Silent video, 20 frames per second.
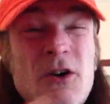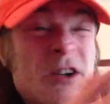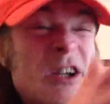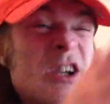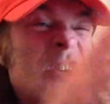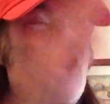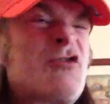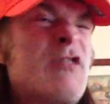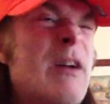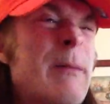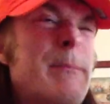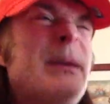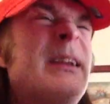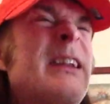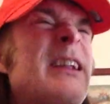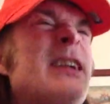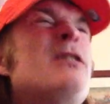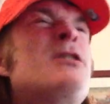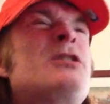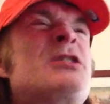a crappy
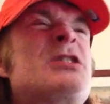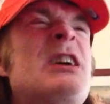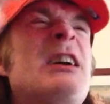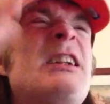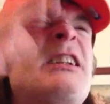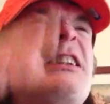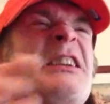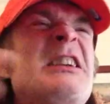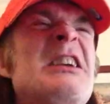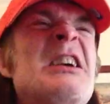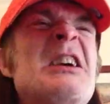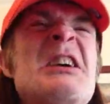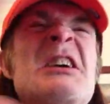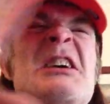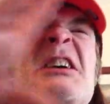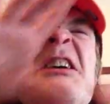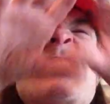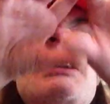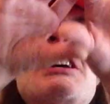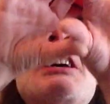little telly.
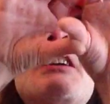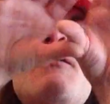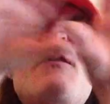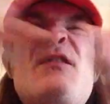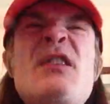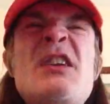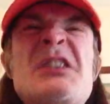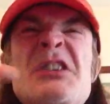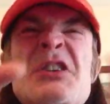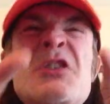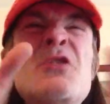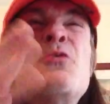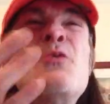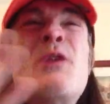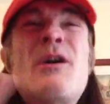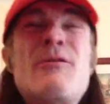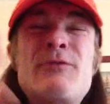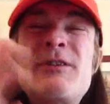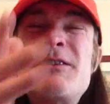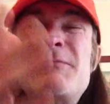A video
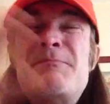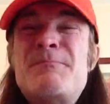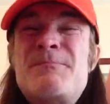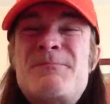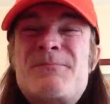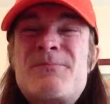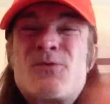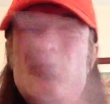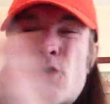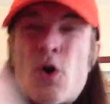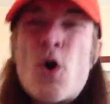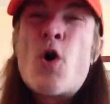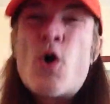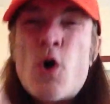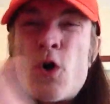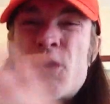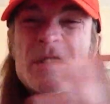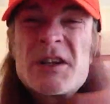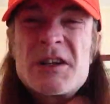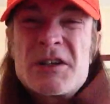I
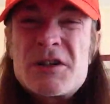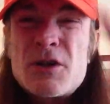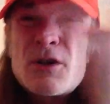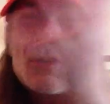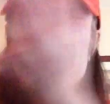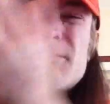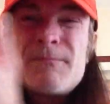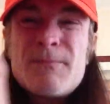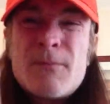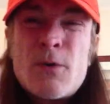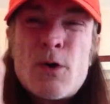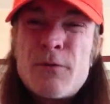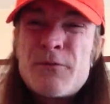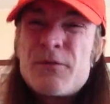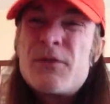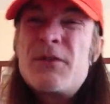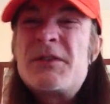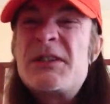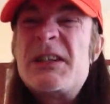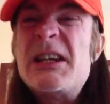recorded off
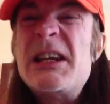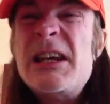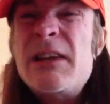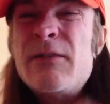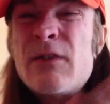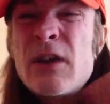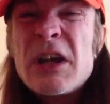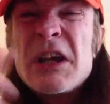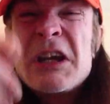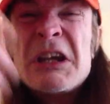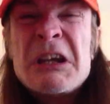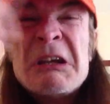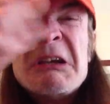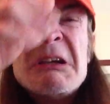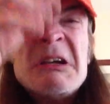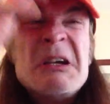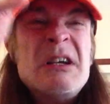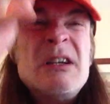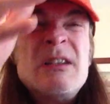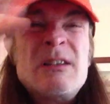the TV.
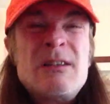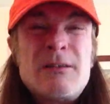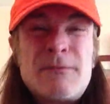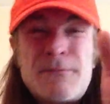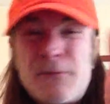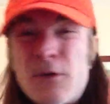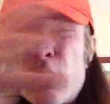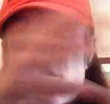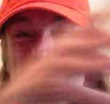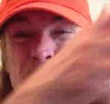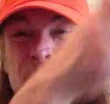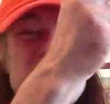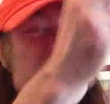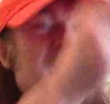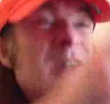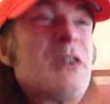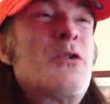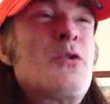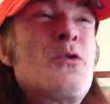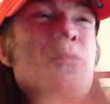The film,
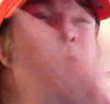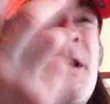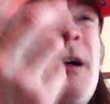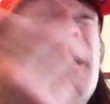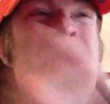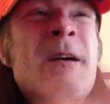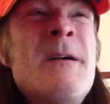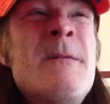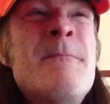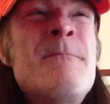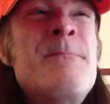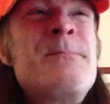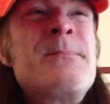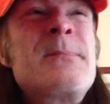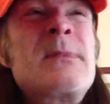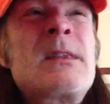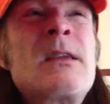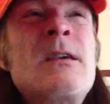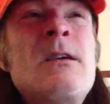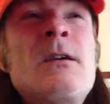you know.
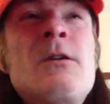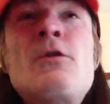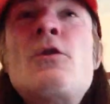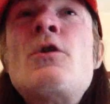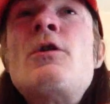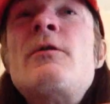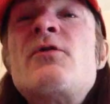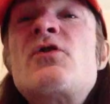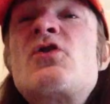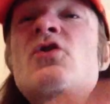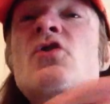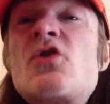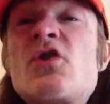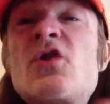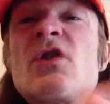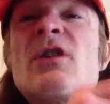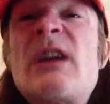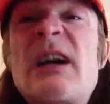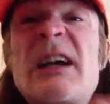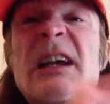And all of a
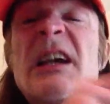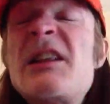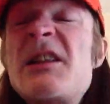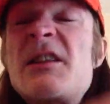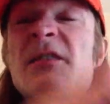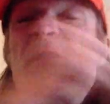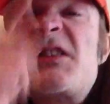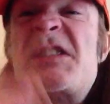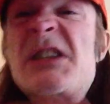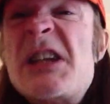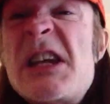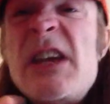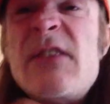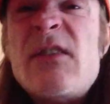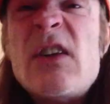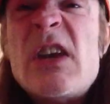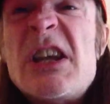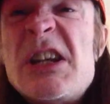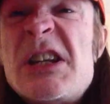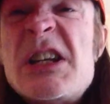sudden, I get the
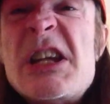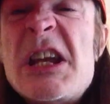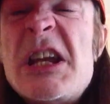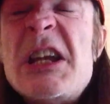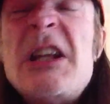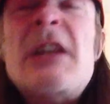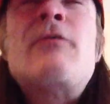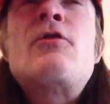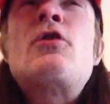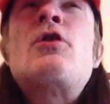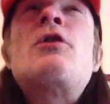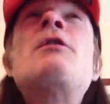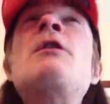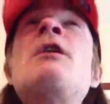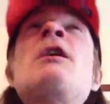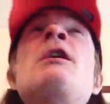DVD and I've got a